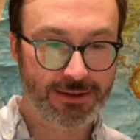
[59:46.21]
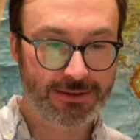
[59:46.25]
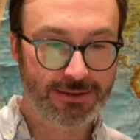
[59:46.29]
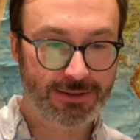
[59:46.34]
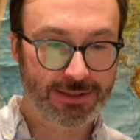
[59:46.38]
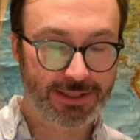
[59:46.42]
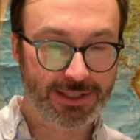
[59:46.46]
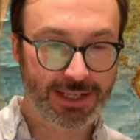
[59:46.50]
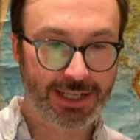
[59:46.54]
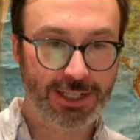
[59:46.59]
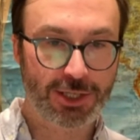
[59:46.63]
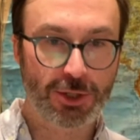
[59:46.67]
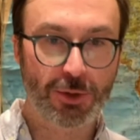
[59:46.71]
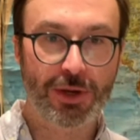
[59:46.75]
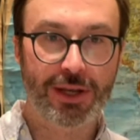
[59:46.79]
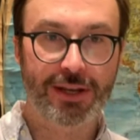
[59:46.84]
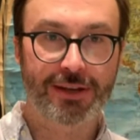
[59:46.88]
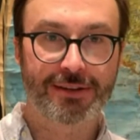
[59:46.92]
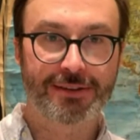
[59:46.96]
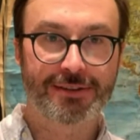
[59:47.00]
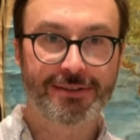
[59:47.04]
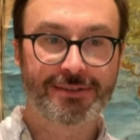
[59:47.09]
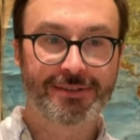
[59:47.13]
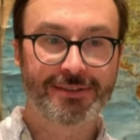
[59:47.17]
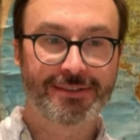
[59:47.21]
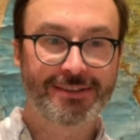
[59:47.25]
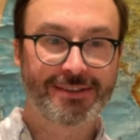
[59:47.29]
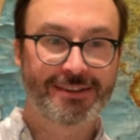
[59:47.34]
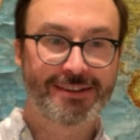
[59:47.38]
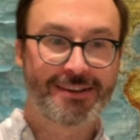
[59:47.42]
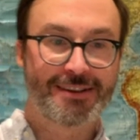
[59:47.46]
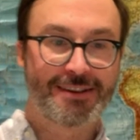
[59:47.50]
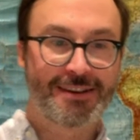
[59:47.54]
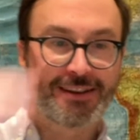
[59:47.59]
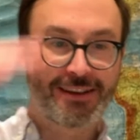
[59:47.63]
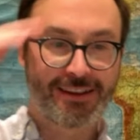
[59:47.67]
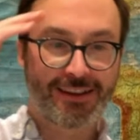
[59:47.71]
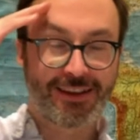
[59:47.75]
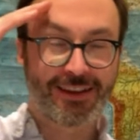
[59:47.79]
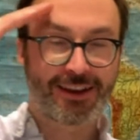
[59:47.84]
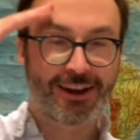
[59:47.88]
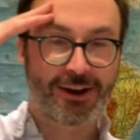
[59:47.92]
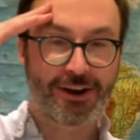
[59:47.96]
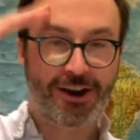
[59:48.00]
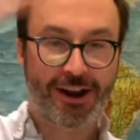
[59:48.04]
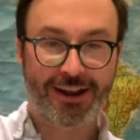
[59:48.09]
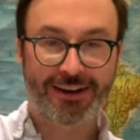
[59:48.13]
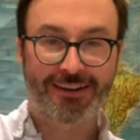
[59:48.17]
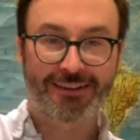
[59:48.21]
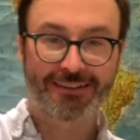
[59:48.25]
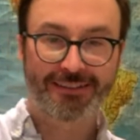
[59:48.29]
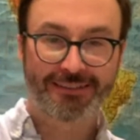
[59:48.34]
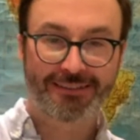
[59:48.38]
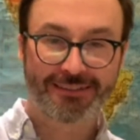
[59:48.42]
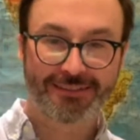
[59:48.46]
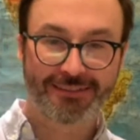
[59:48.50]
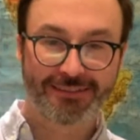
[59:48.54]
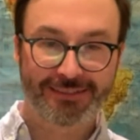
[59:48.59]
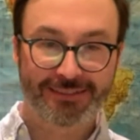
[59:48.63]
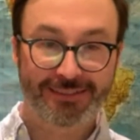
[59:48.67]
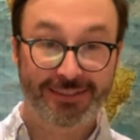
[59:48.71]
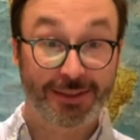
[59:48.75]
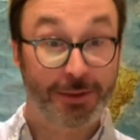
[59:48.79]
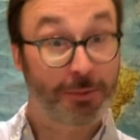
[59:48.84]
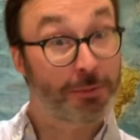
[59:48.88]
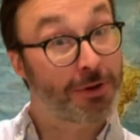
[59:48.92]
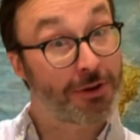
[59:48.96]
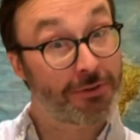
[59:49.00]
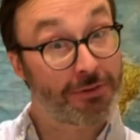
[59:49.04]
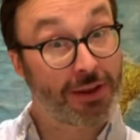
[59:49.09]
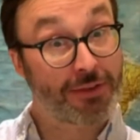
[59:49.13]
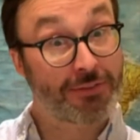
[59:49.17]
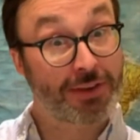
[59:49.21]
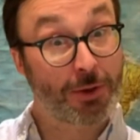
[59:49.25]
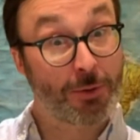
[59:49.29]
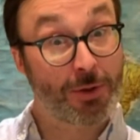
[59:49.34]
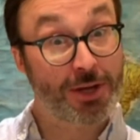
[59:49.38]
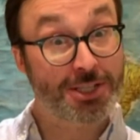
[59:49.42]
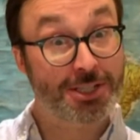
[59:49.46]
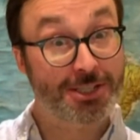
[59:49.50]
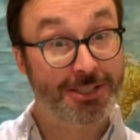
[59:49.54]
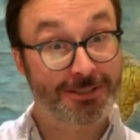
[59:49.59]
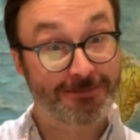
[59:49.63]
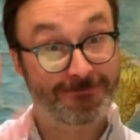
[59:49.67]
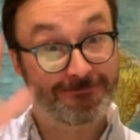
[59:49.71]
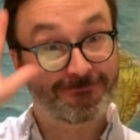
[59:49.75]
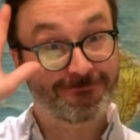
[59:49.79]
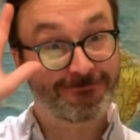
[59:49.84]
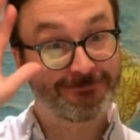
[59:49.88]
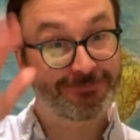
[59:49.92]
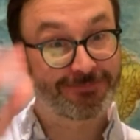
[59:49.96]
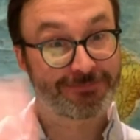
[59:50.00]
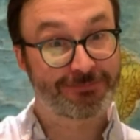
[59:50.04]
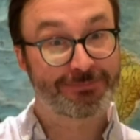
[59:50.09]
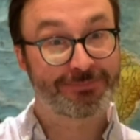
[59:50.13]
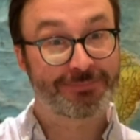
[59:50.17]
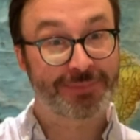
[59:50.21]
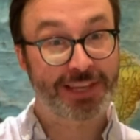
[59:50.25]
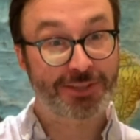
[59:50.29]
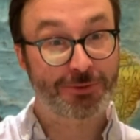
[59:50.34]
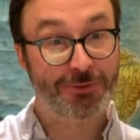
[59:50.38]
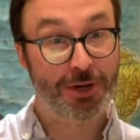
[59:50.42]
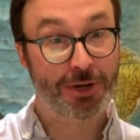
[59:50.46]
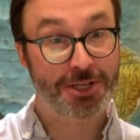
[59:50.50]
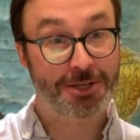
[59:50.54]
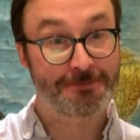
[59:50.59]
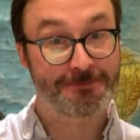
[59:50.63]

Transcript: Stick to it. All right. Let me know if you have any questions. Thanks for watching.